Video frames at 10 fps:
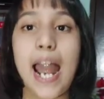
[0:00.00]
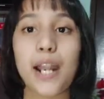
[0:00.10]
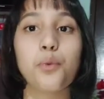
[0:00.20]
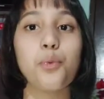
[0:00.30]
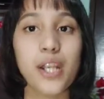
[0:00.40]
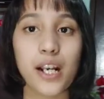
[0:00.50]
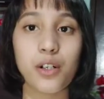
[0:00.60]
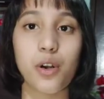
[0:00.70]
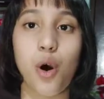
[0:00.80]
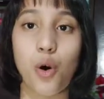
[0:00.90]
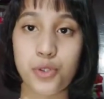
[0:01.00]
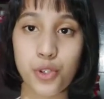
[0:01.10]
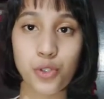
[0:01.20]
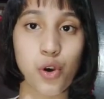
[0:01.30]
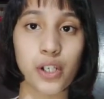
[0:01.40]
And we are
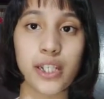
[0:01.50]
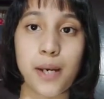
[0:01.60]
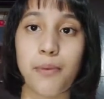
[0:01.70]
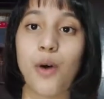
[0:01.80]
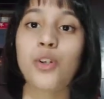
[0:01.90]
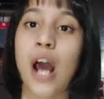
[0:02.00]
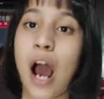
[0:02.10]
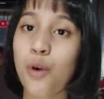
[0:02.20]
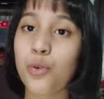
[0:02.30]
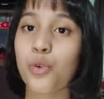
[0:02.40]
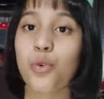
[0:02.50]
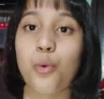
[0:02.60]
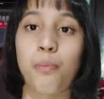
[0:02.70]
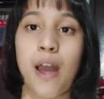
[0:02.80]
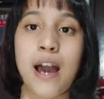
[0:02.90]
also talking about how to
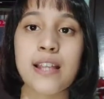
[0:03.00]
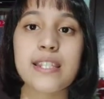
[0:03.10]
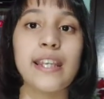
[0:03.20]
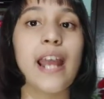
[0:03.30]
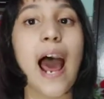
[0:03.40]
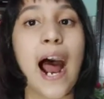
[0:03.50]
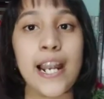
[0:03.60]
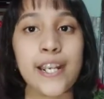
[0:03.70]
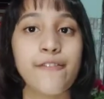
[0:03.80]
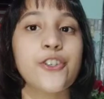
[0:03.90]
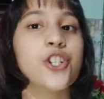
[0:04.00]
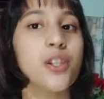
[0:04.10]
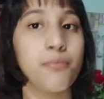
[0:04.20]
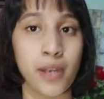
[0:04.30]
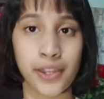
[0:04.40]
grow plants in an
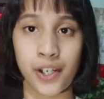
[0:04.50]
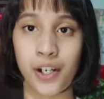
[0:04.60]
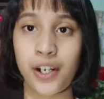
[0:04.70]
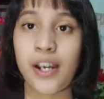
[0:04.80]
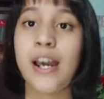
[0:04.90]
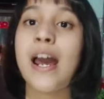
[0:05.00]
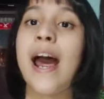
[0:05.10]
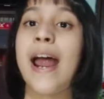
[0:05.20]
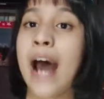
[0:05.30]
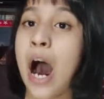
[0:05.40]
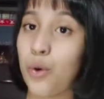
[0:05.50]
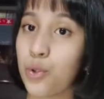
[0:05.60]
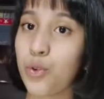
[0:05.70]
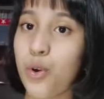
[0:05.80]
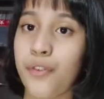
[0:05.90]
artificial method. And how
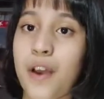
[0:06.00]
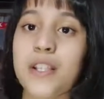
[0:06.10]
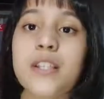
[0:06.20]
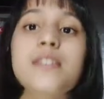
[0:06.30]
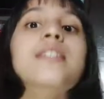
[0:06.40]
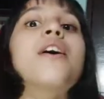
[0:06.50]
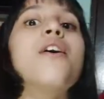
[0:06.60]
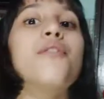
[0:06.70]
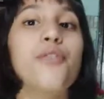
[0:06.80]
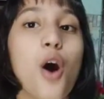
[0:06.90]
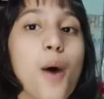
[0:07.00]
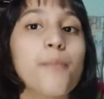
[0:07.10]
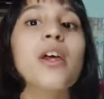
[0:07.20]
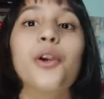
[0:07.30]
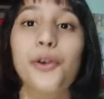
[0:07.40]
to grow plants
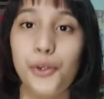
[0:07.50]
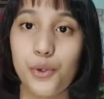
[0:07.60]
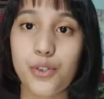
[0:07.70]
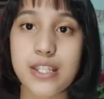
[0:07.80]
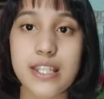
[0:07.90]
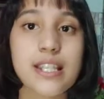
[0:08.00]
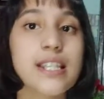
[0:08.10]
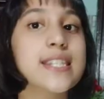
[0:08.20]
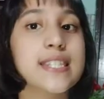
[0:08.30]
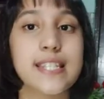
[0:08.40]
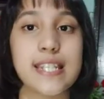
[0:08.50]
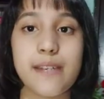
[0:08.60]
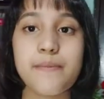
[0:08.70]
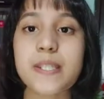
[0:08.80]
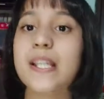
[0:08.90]
from roots,
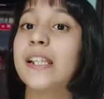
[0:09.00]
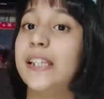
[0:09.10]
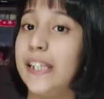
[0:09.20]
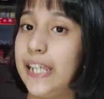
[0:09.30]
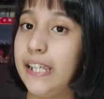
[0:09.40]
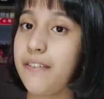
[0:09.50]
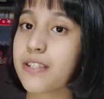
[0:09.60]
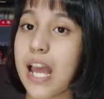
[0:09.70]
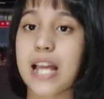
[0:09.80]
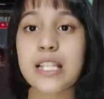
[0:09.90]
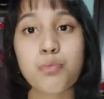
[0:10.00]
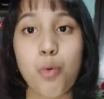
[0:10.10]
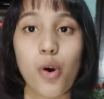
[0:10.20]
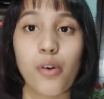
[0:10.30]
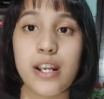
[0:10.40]
stems, leaves and
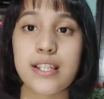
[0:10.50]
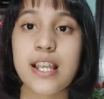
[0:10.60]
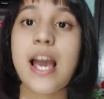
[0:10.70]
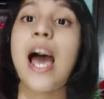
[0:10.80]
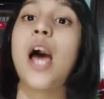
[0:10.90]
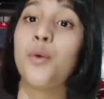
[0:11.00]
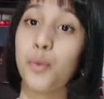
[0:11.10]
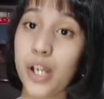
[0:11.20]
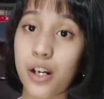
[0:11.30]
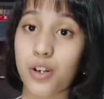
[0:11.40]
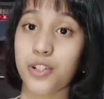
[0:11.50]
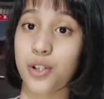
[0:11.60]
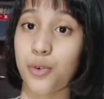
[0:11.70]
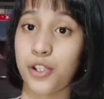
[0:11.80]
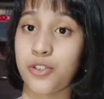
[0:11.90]
spores. And we are
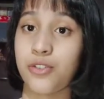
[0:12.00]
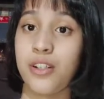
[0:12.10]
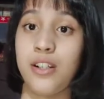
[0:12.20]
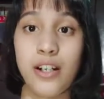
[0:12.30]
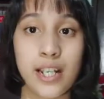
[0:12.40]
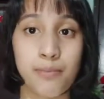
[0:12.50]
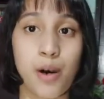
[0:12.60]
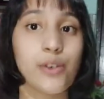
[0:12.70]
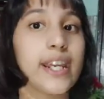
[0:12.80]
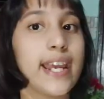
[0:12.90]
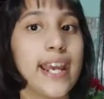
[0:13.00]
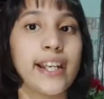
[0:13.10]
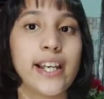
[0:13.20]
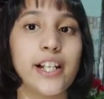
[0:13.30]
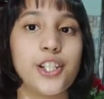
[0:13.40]
also going to learn about
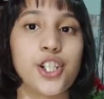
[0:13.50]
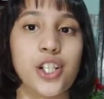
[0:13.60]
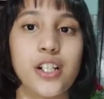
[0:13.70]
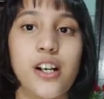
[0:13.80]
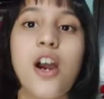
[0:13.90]
agriculture.